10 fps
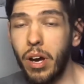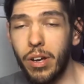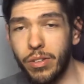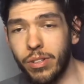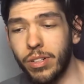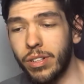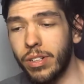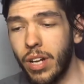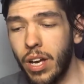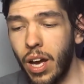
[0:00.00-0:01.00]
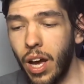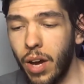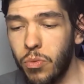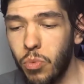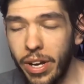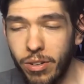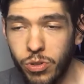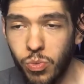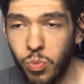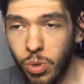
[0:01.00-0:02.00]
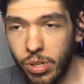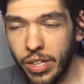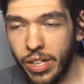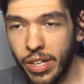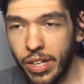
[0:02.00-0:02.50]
other writers' work,